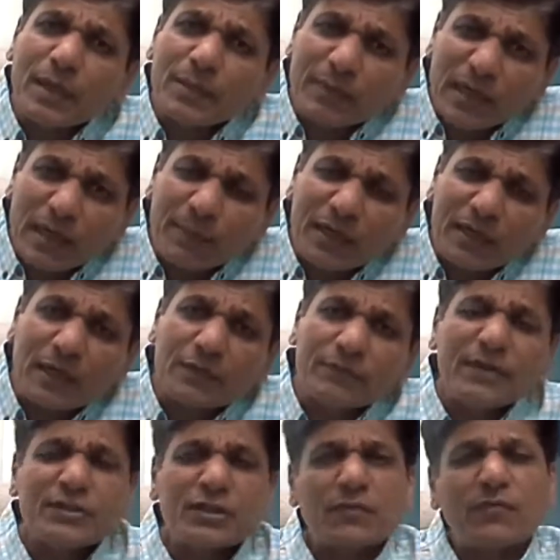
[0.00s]
Minamata
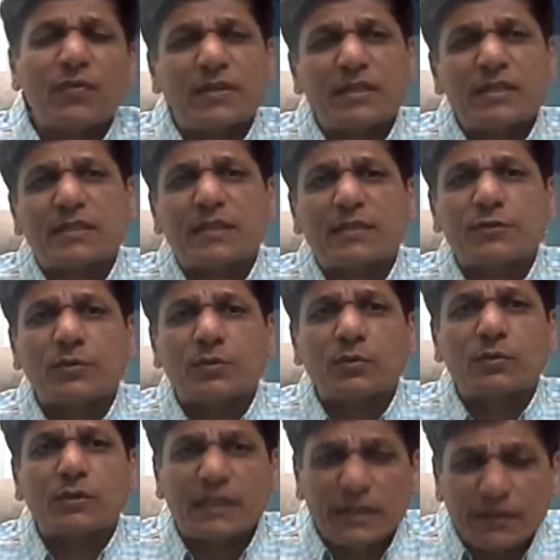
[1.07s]
Convention, for instance,
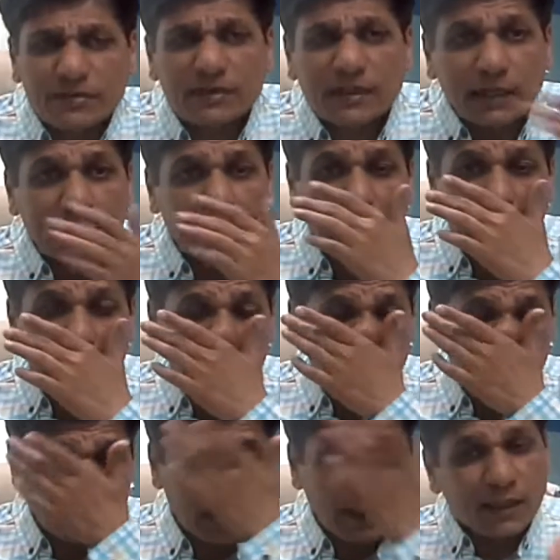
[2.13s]
they have started having
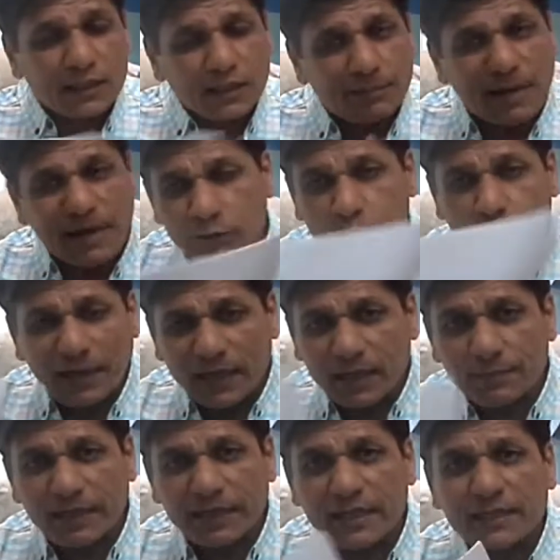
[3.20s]
the back-to-back
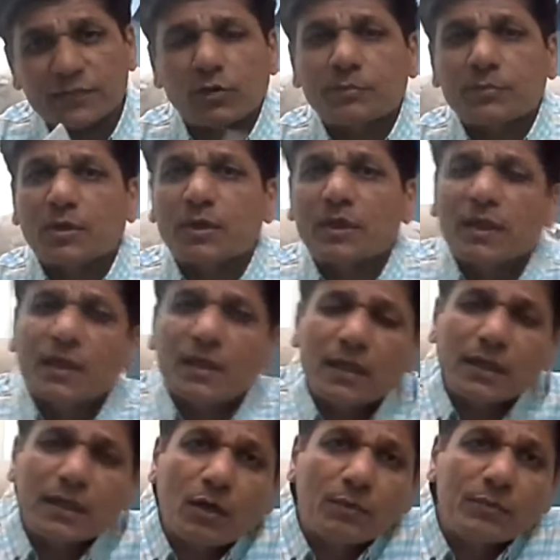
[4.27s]
meetings
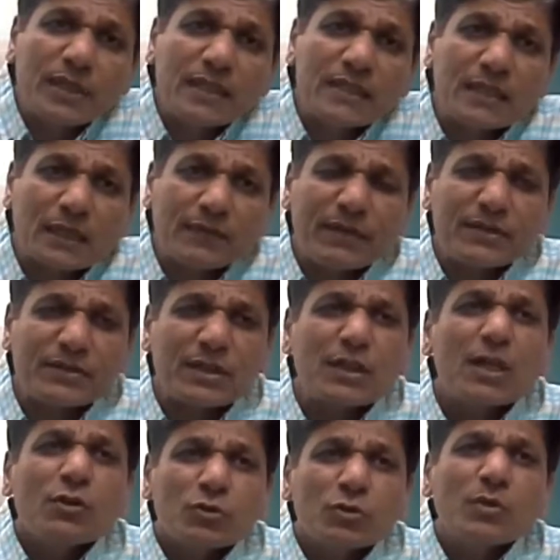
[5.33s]
of these conventions.
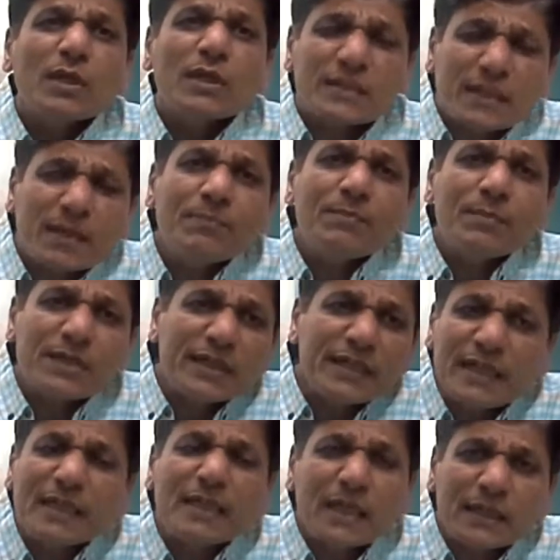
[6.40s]
So some
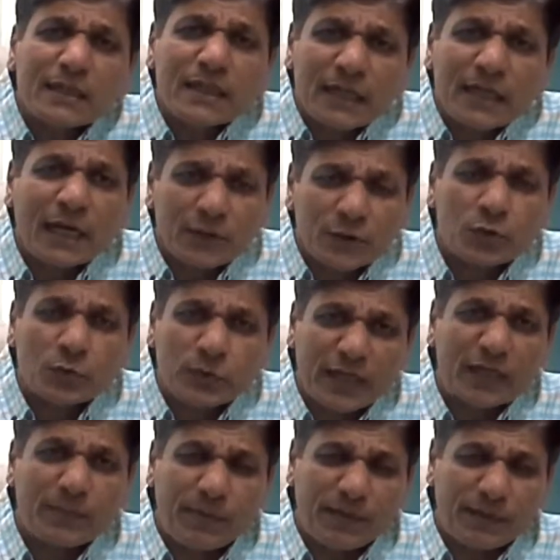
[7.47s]
decluttering has to
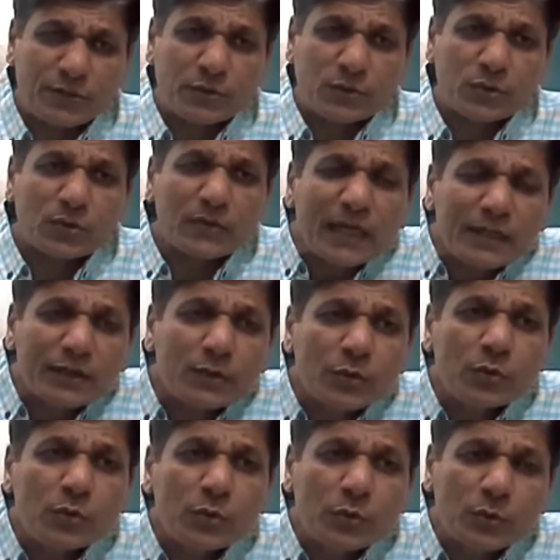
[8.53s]
take place, so that
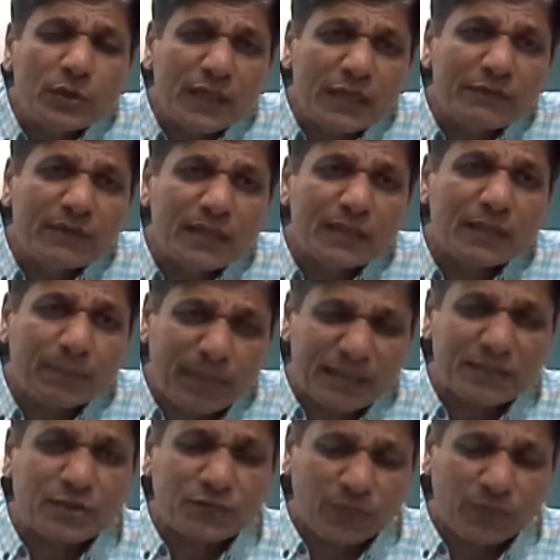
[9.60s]
you deliver the best.